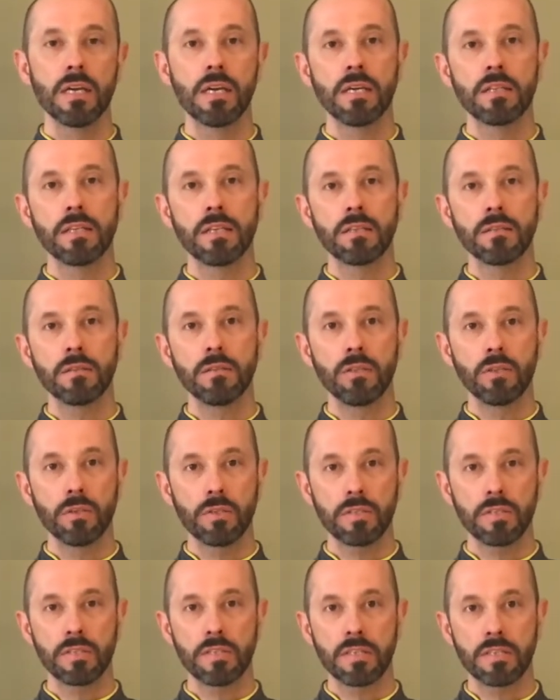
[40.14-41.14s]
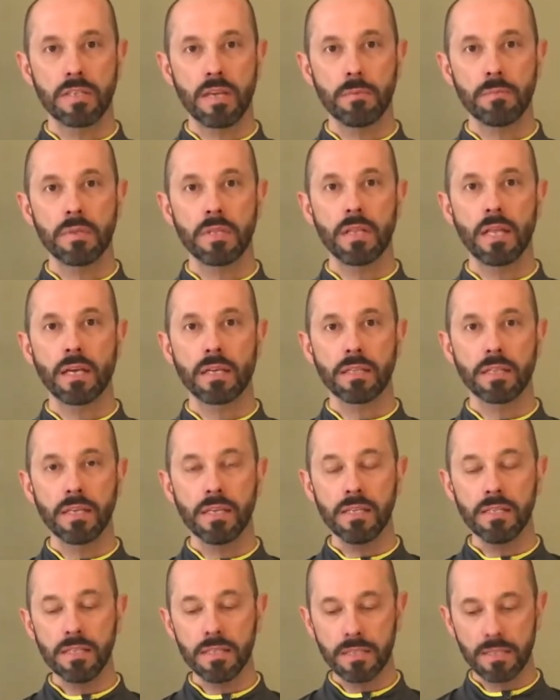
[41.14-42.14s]
that looks something like
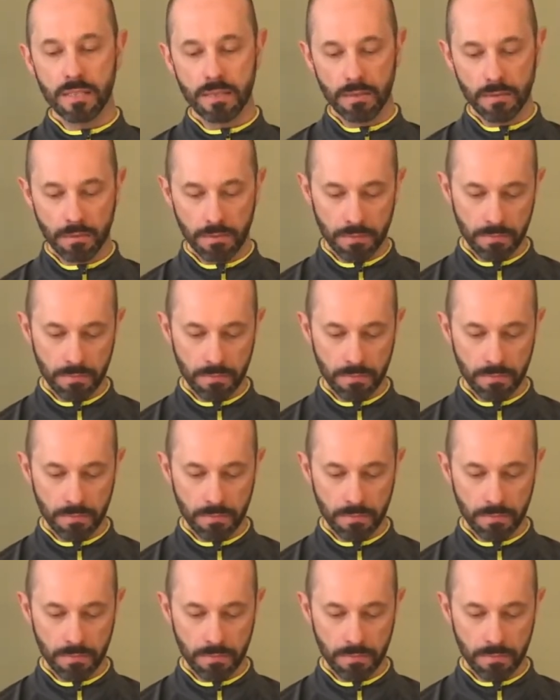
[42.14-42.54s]
this,